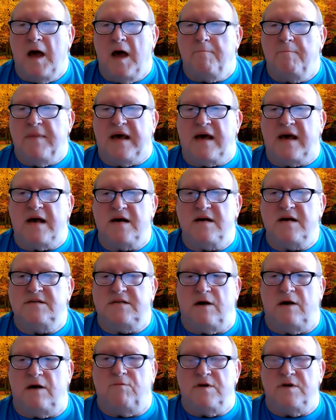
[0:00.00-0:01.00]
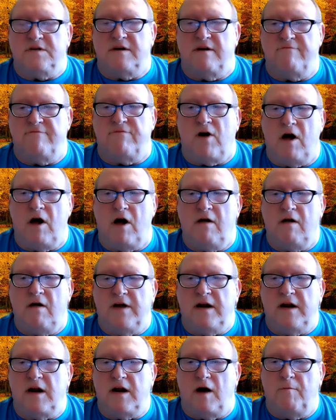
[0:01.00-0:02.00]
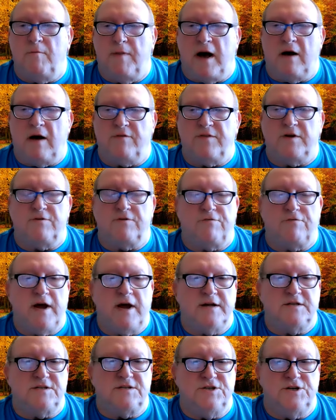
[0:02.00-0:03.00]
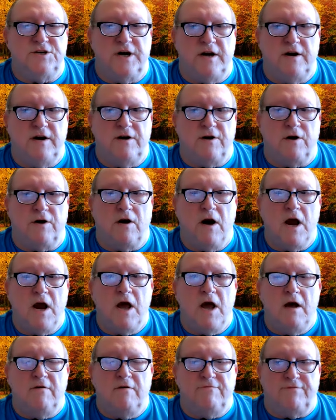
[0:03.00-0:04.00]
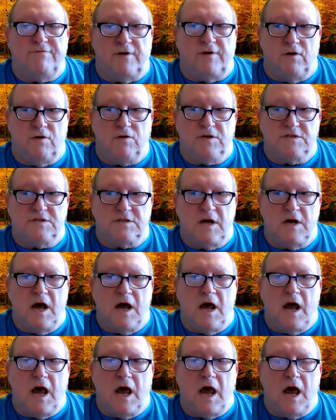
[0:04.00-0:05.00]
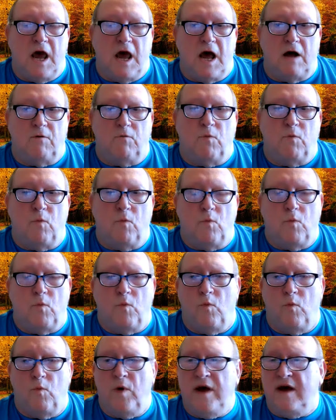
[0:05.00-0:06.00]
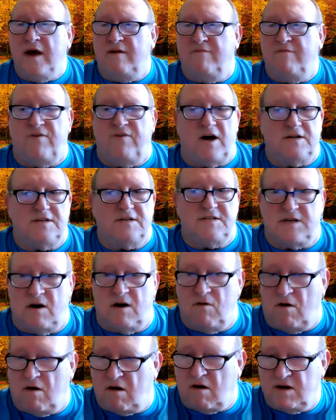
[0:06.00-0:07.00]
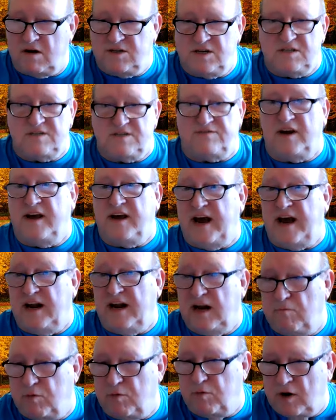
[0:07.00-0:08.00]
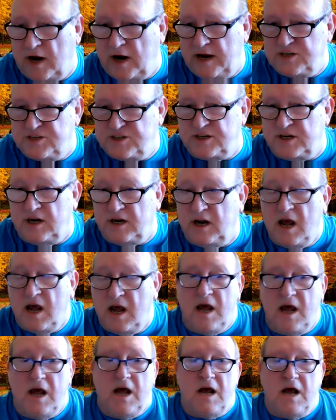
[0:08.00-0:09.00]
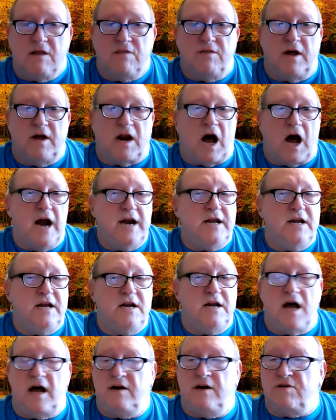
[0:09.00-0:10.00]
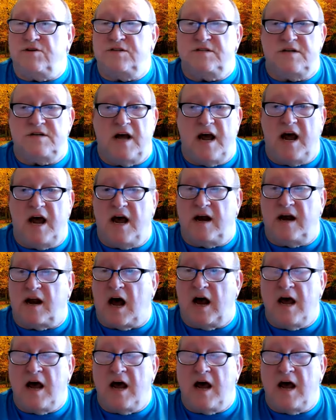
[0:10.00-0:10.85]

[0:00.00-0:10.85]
because it was evolving about the transgender folks. And we had fought so hard just for gay liberation that I didn't understand.